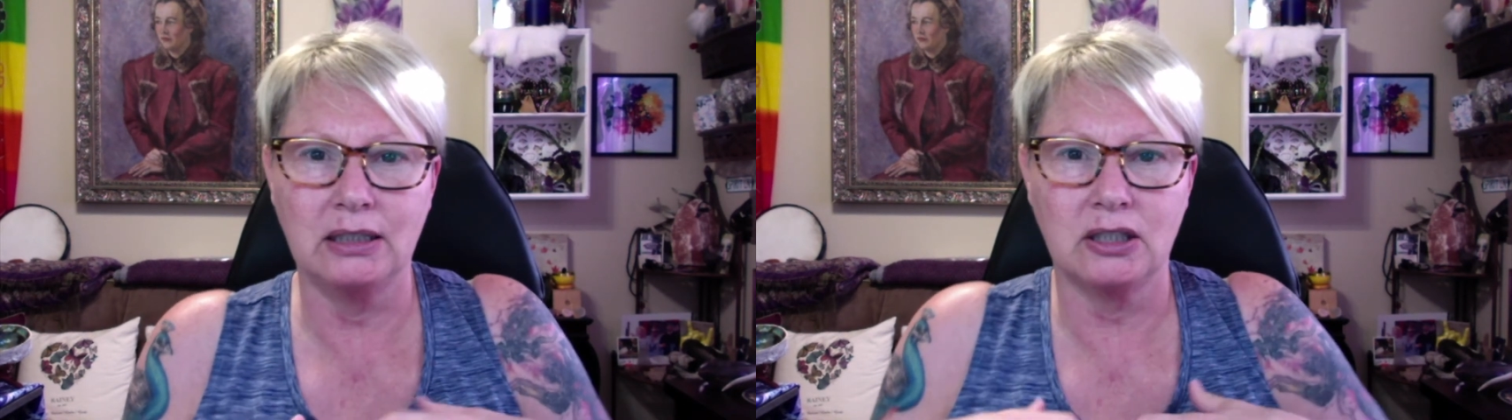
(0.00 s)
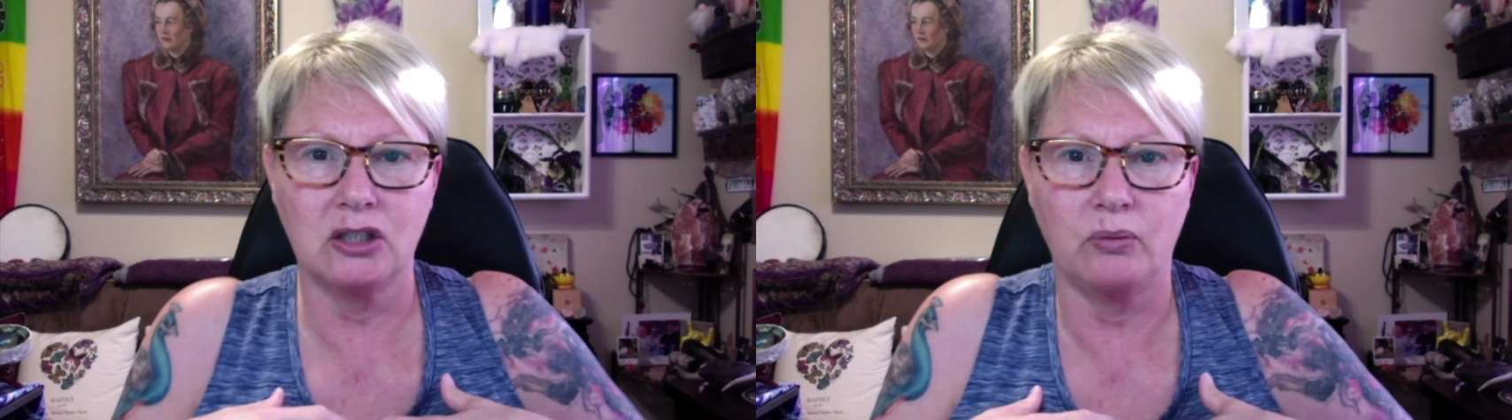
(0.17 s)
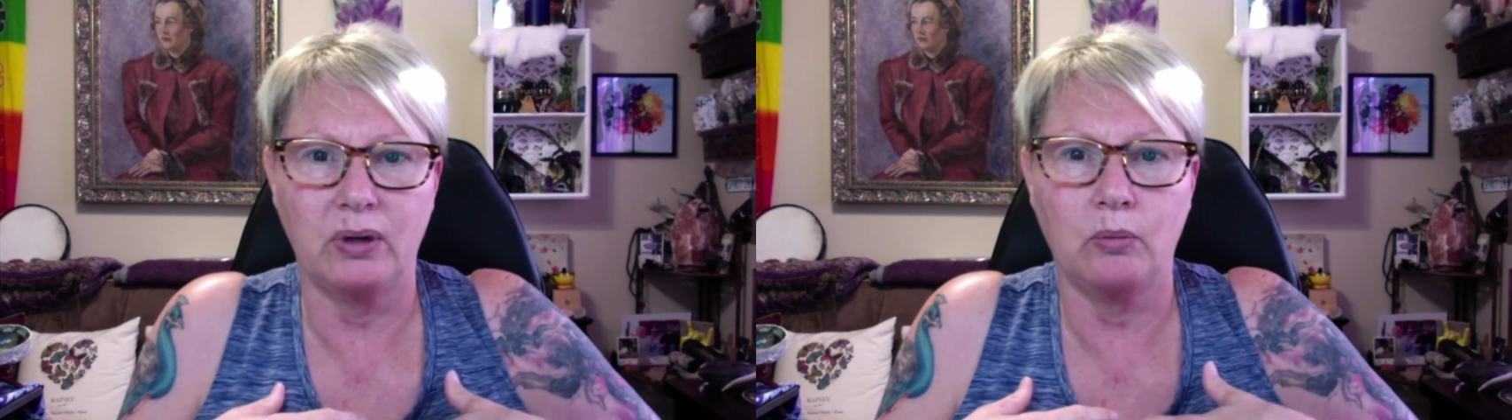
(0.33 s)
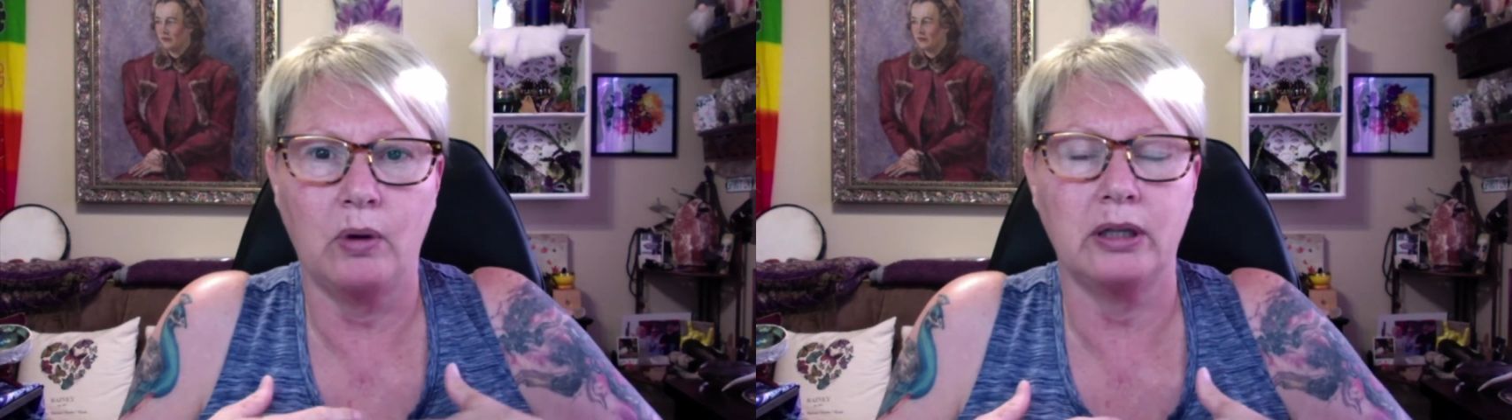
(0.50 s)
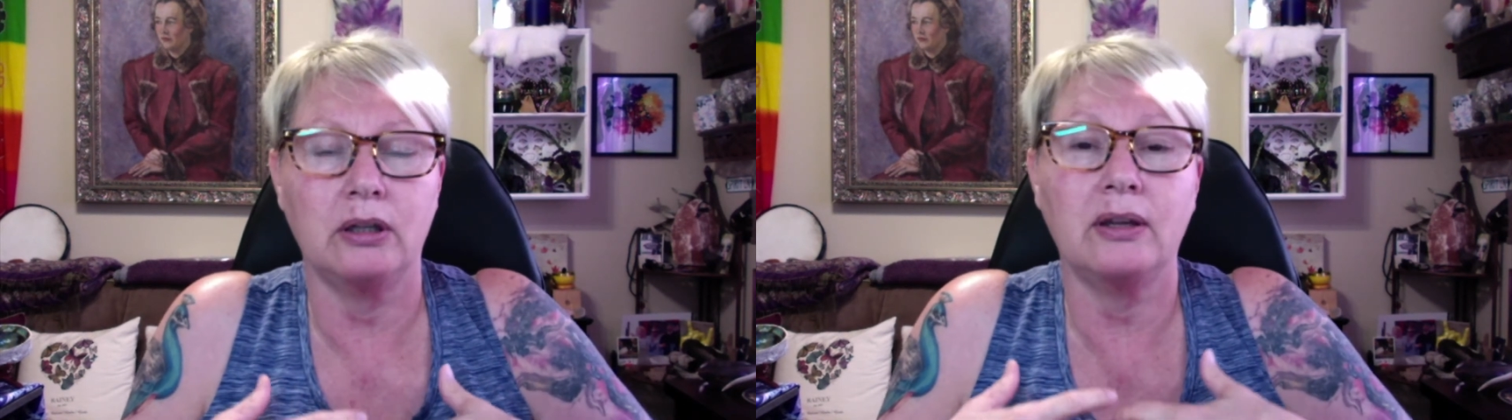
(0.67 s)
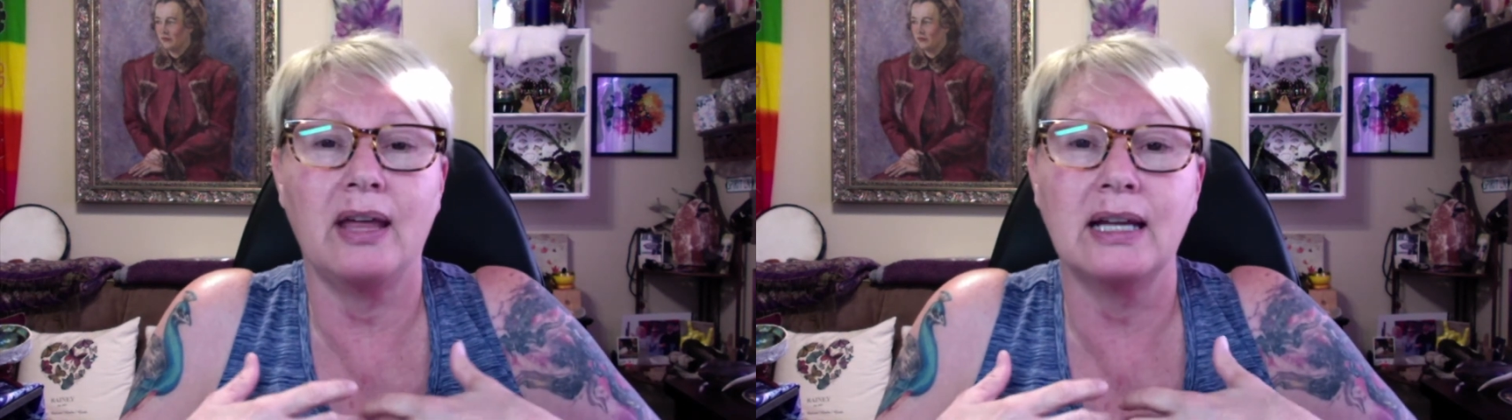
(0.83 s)
and so we
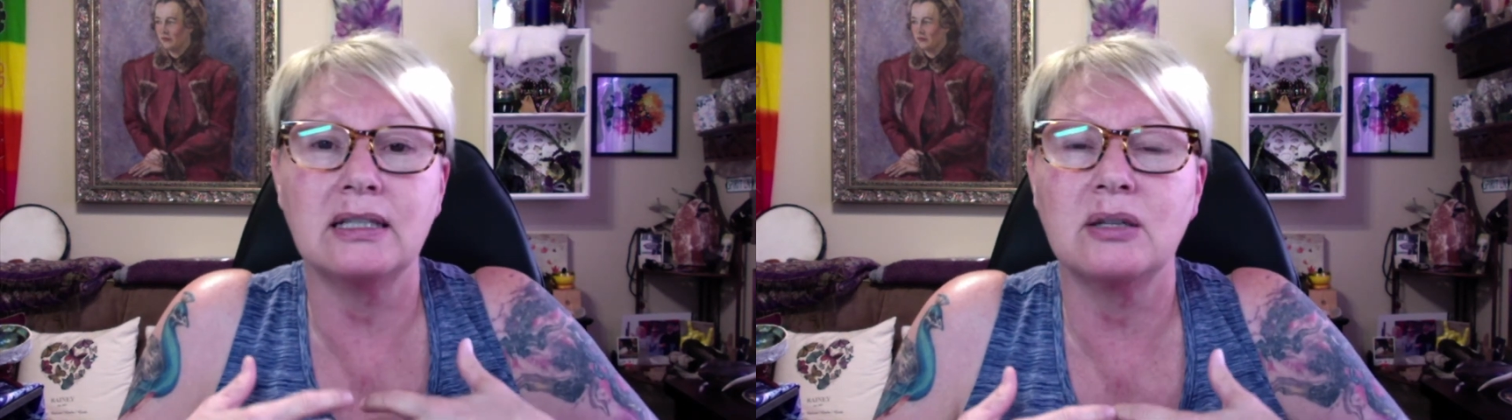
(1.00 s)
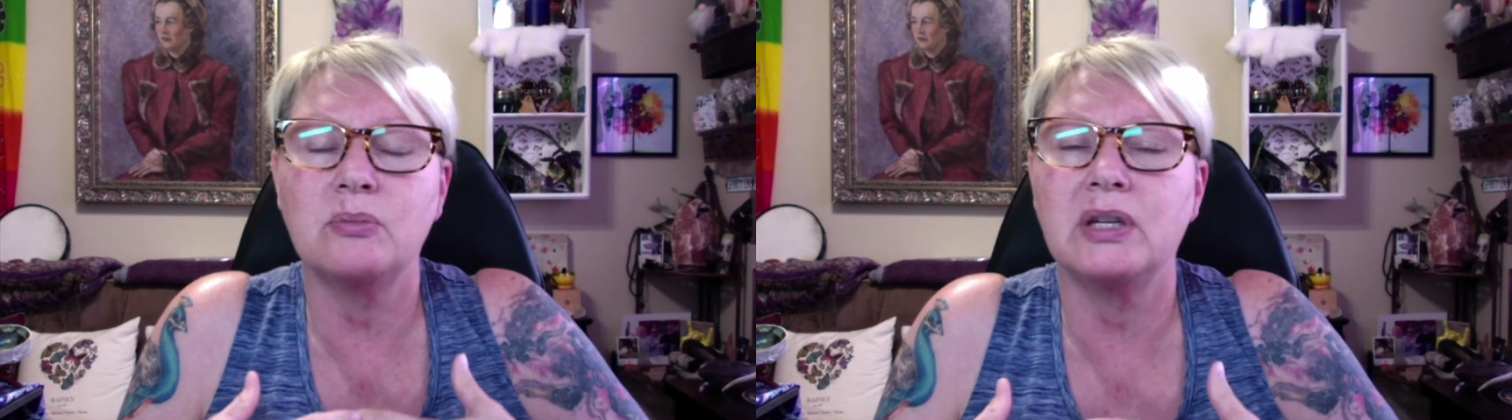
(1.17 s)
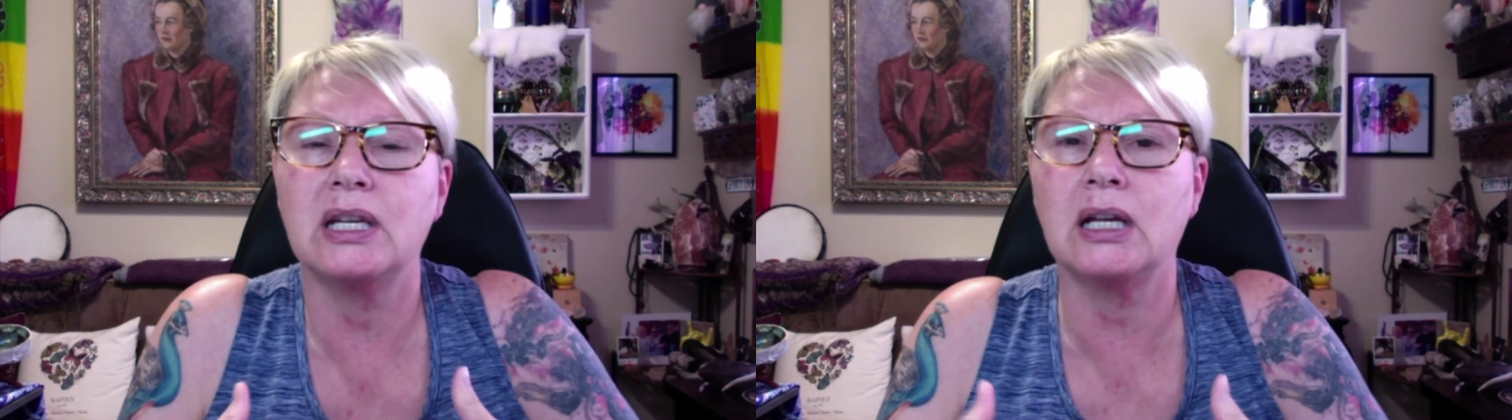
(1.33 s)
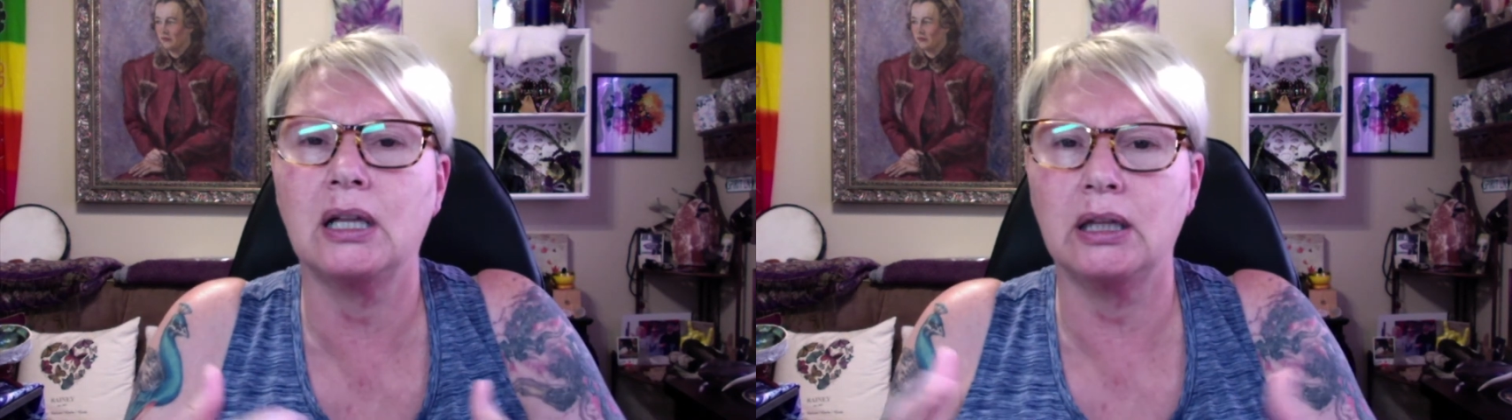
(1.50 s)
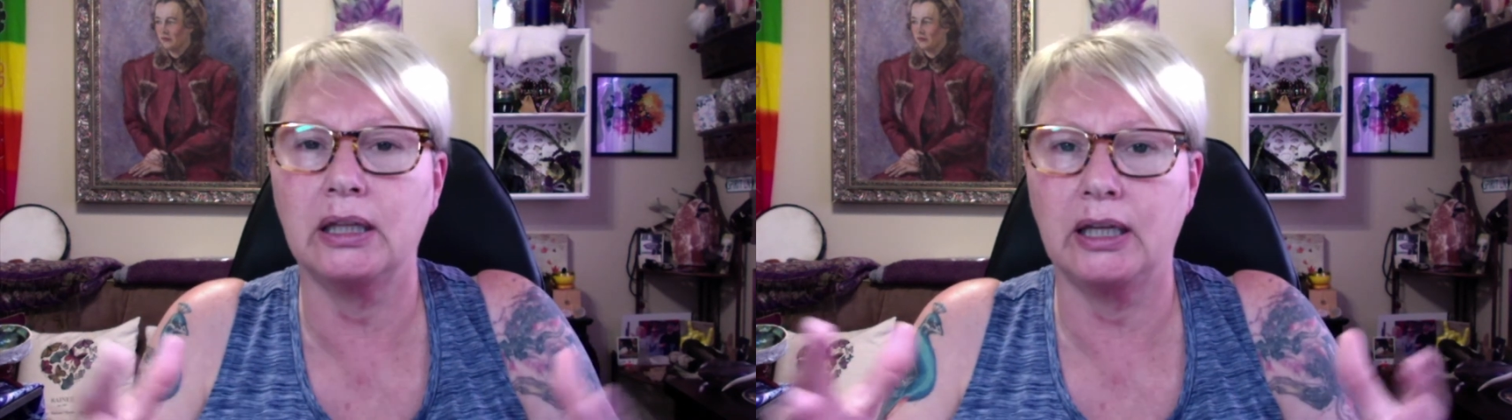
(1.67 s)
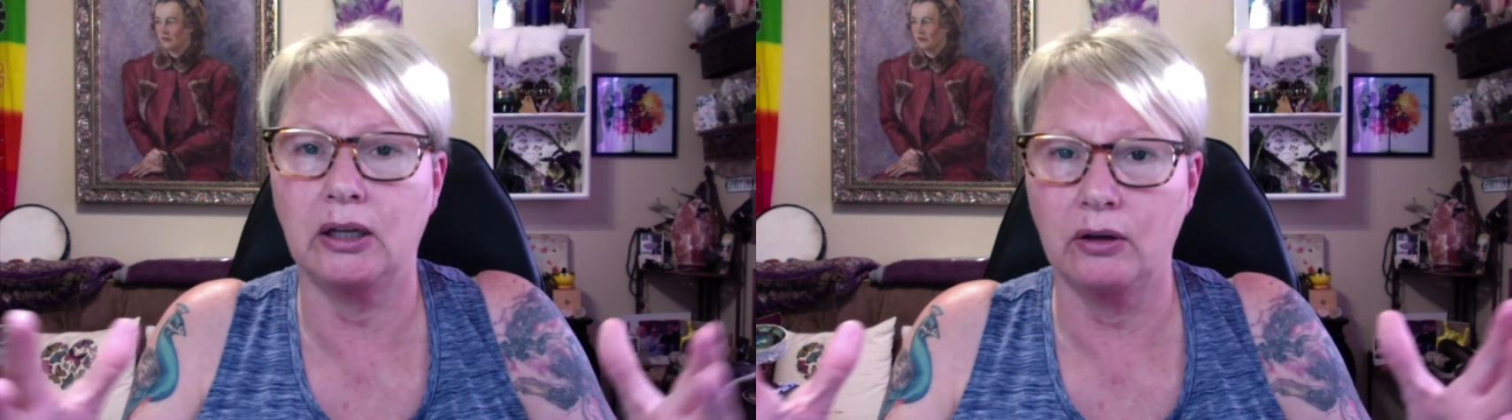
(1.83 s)
want that to be
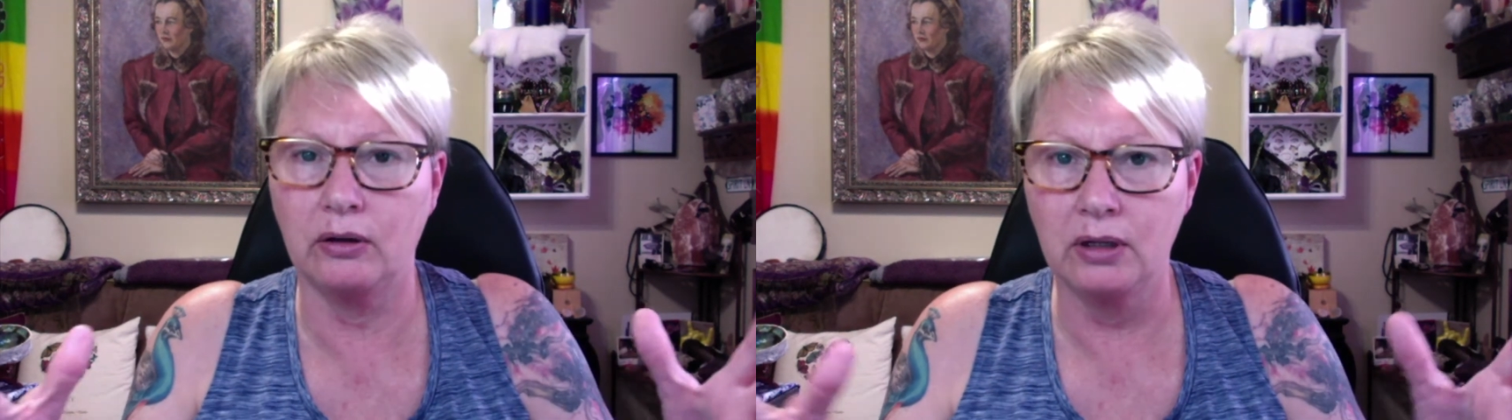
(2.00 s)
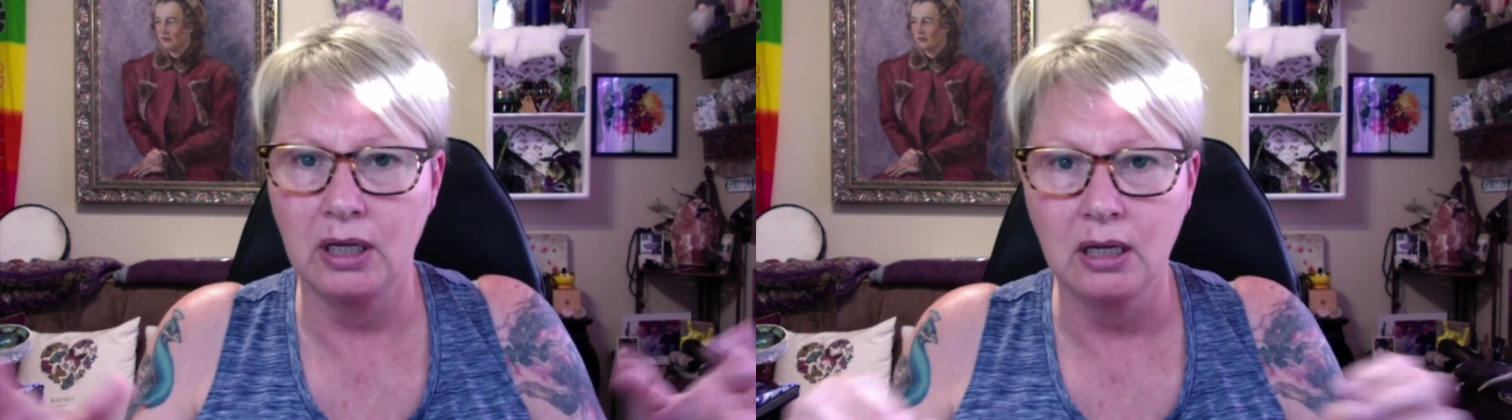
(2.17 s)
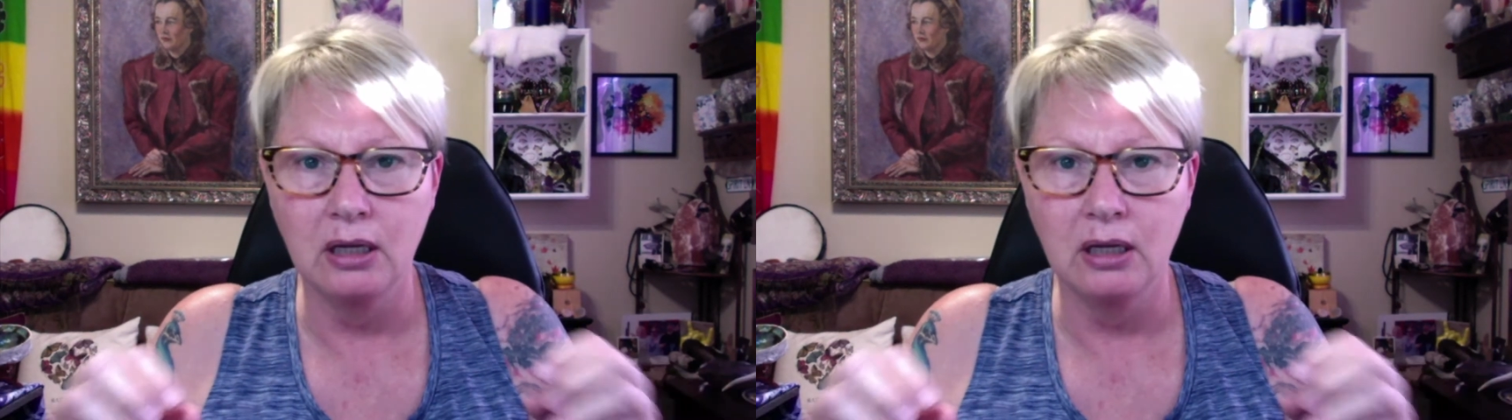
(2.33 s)
cleared.